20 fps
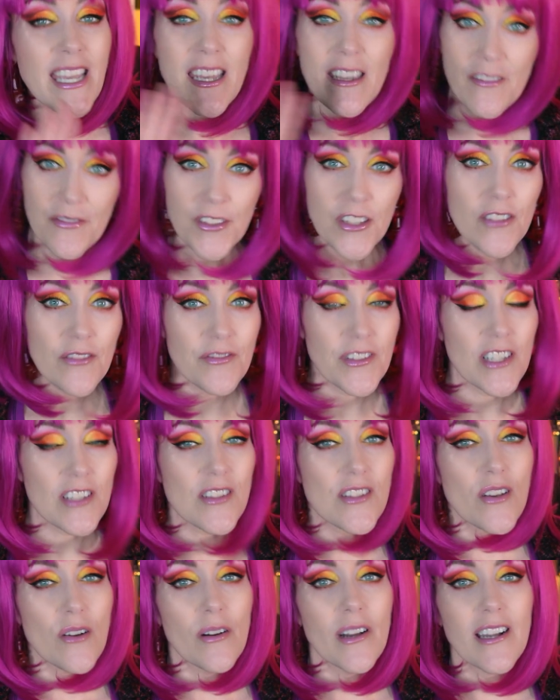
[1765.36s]
if you feel
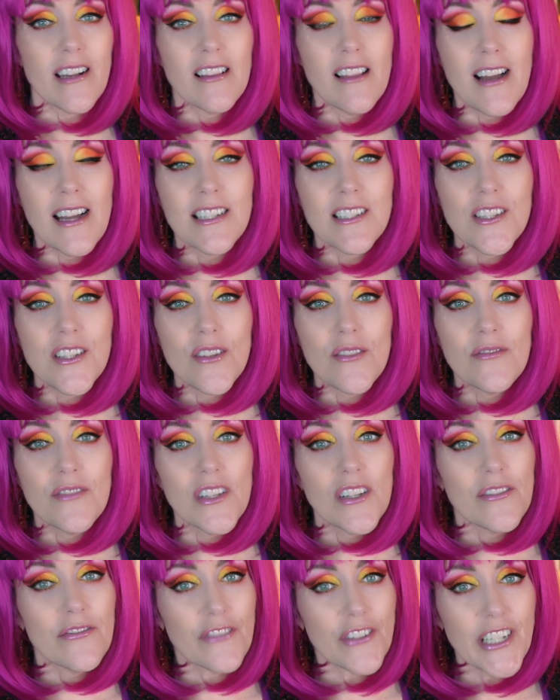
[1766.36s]
so inclined to,
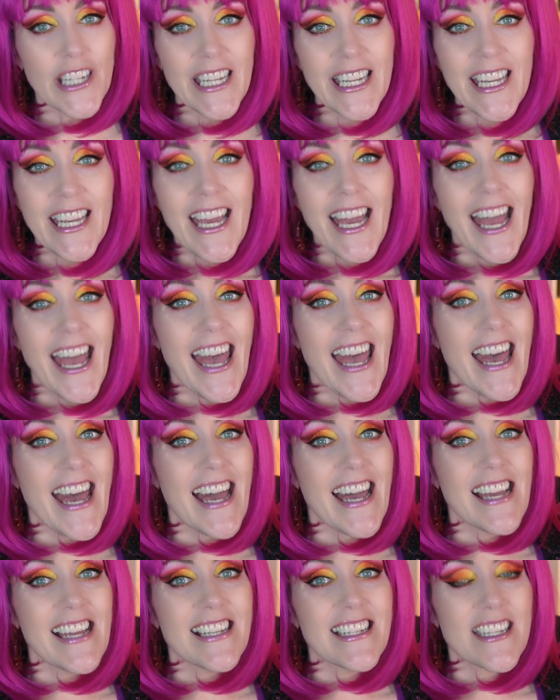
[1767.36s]
feel free.
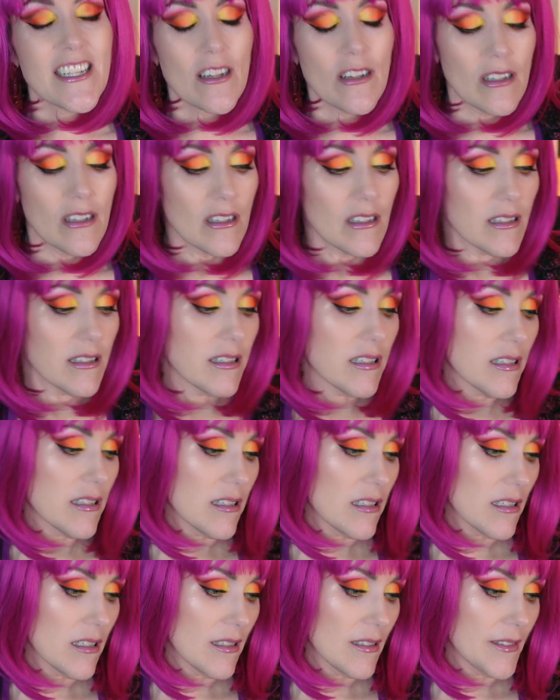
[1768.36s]
And oh,
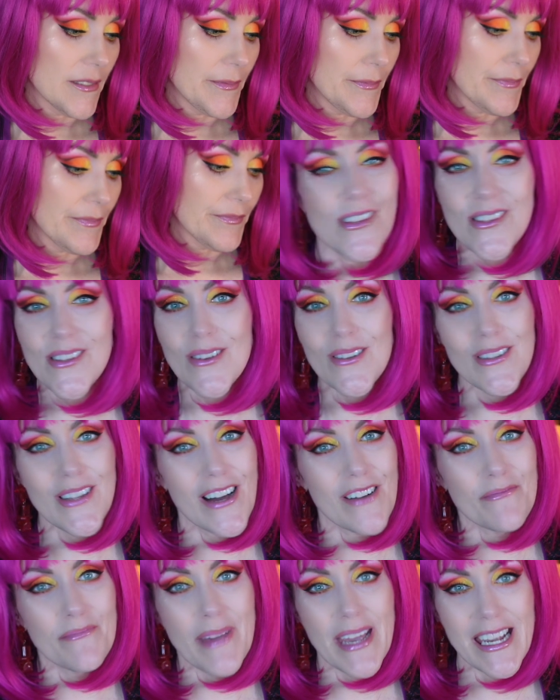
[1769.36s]
also
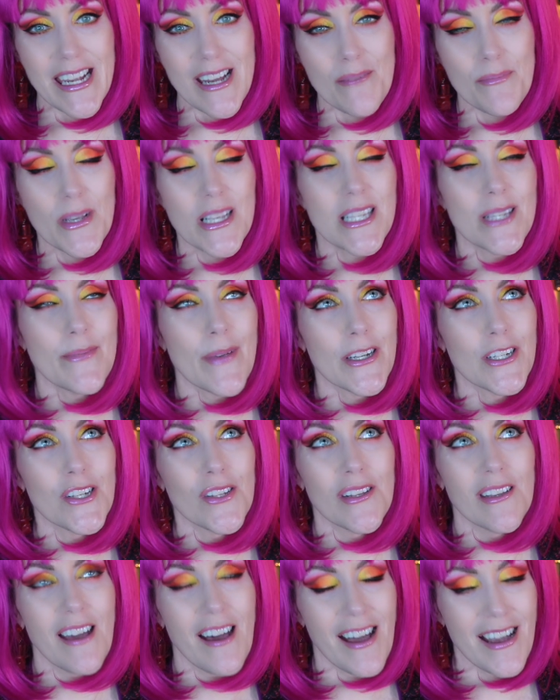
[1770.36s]
love makeup,
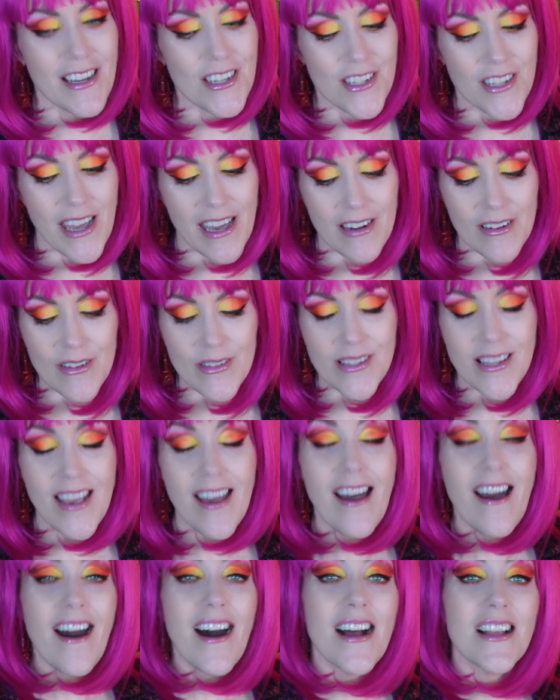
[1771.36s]
especially eyeshadows,
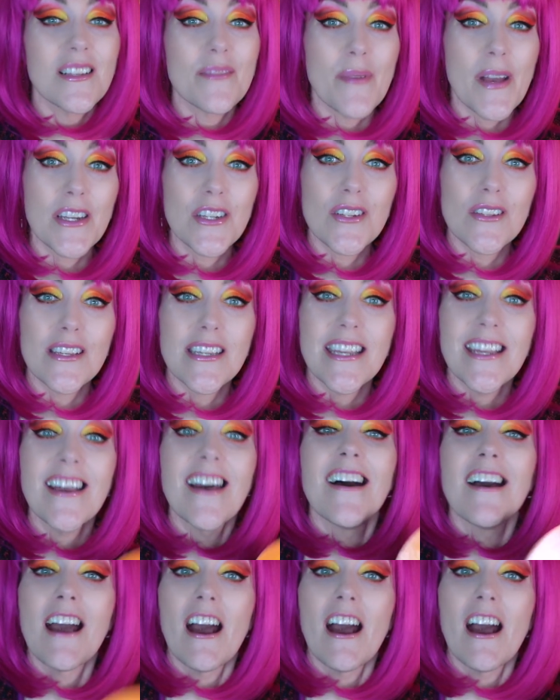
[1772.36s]
especially.